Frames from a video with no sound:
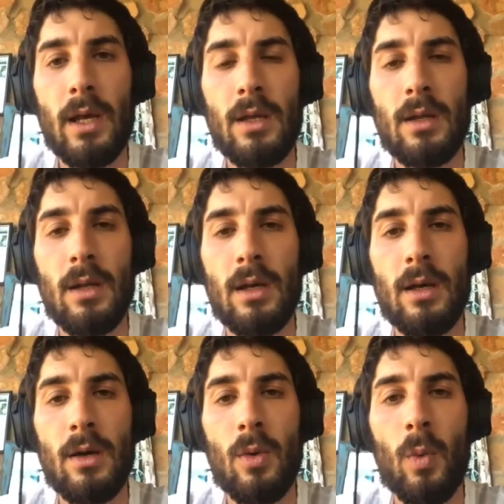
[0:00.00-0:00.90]
and I
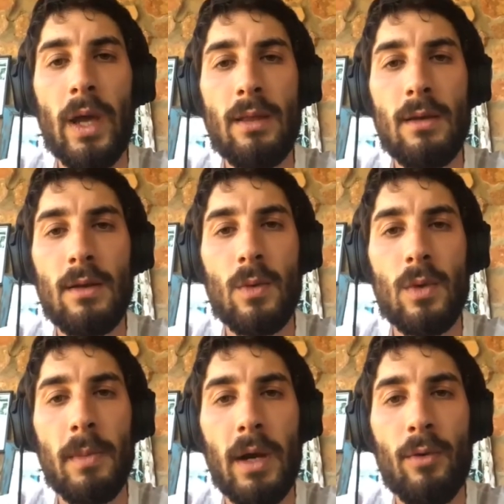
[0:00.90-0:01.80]
can weight
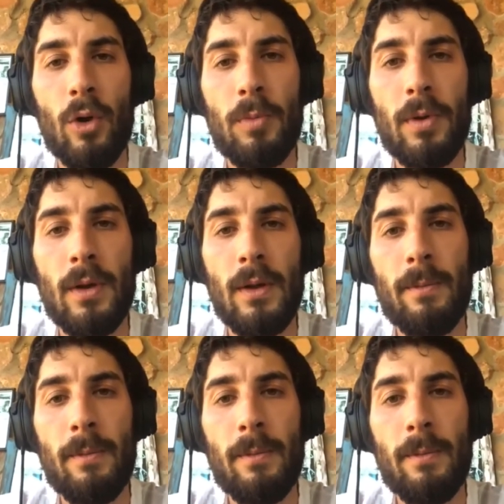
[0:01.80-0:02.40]
it with my rope,